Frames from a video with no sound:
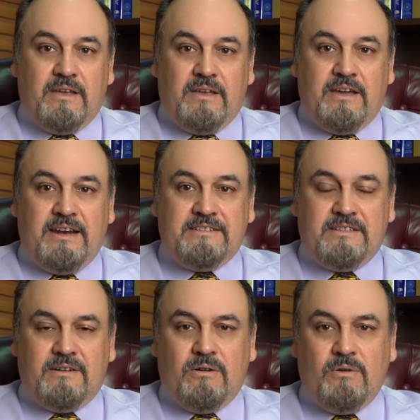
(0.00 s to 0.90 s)
And I
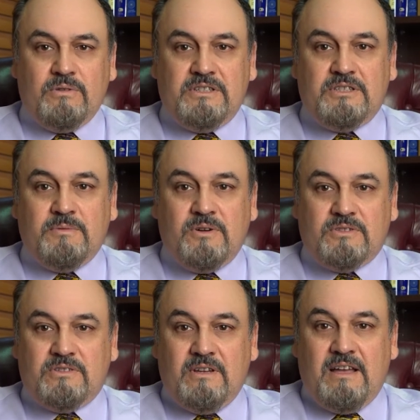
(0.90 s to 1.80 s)
said, holy
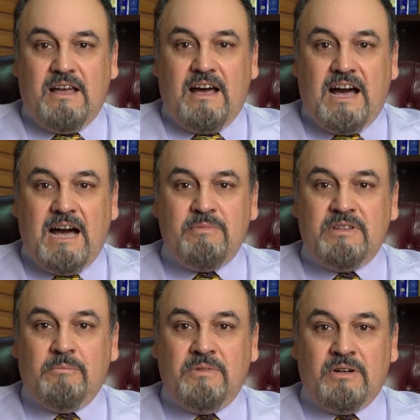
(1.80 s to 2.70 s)
smokes, I'm in
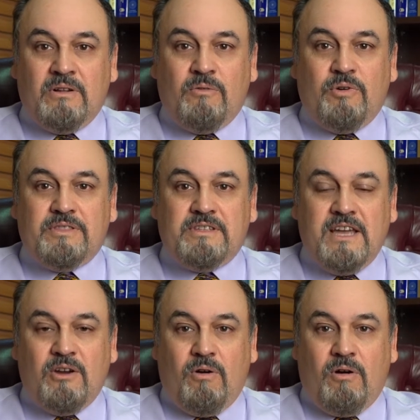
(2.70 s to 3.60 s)
the middle of what
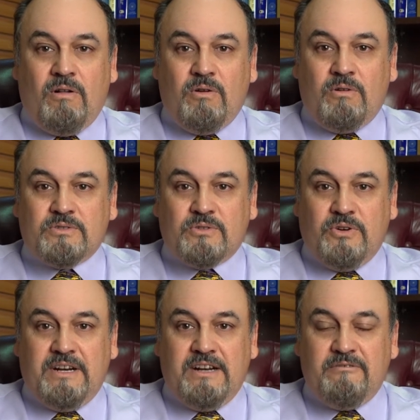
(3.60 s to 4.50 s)
they call
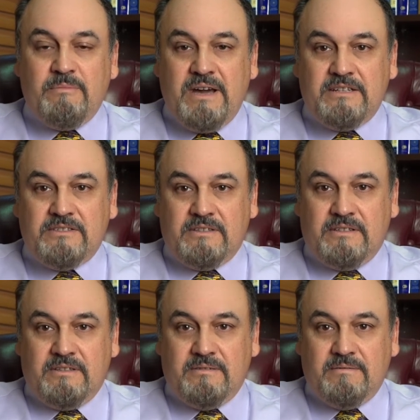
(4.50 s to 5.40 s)
alternative
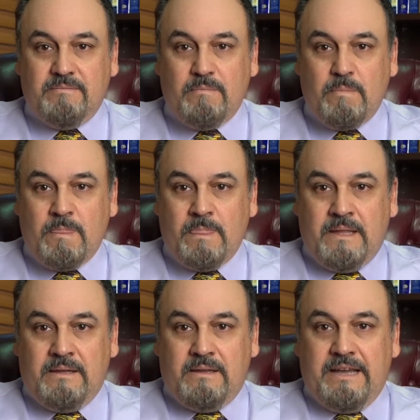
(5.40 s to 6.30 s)
medicine.
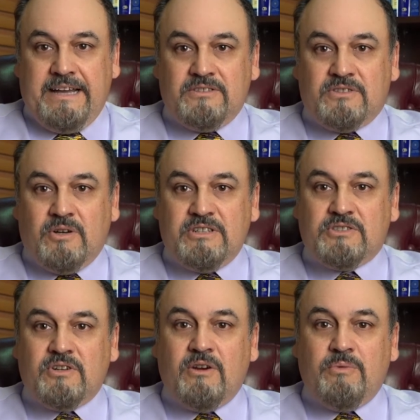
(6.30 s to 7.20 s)
And so I
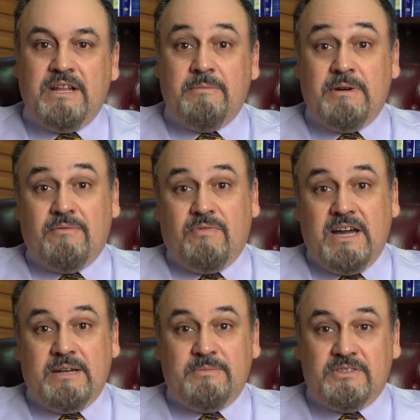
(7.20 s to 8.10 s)
started reading about
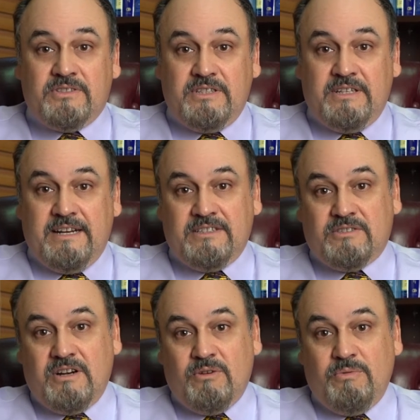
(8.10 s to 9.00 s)
vitamin C, and I
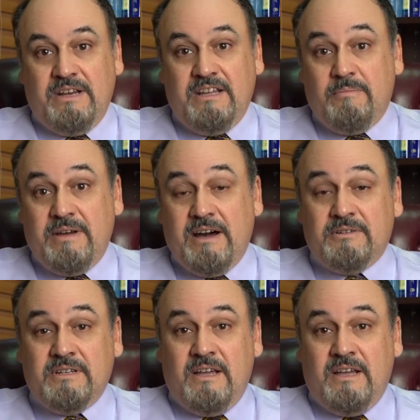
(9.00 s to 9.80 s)
started reading about